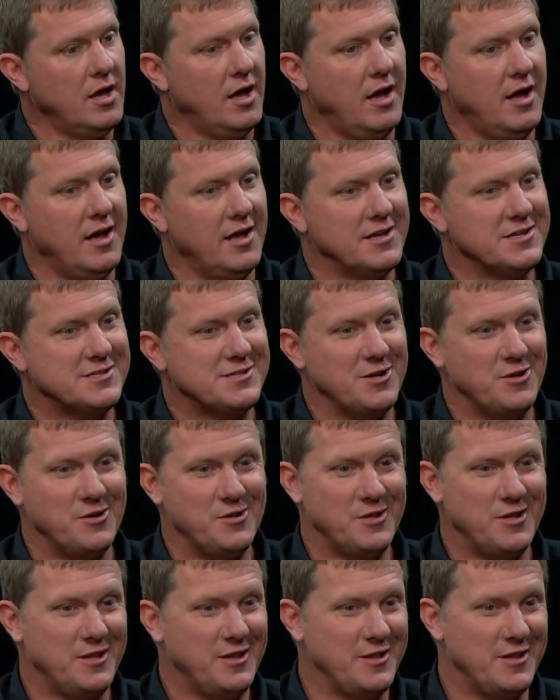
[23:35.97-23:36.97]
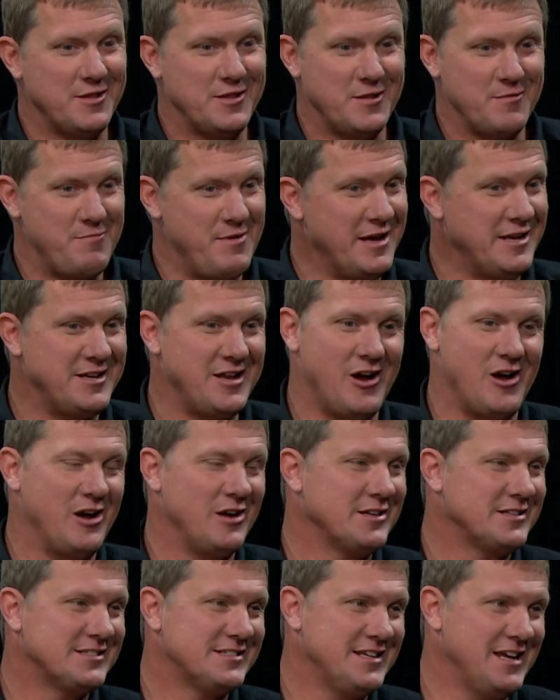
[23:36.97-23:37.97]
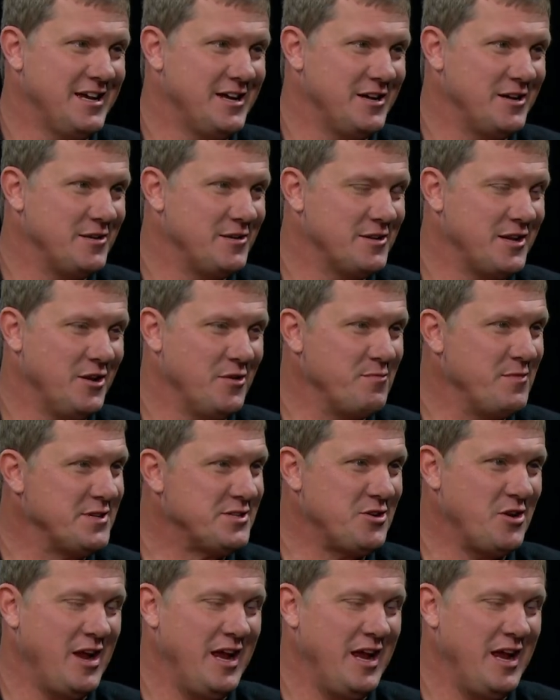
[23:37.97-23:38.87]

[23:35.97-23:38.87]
Uh, so the, the, big dogs, uh, you know, Mr.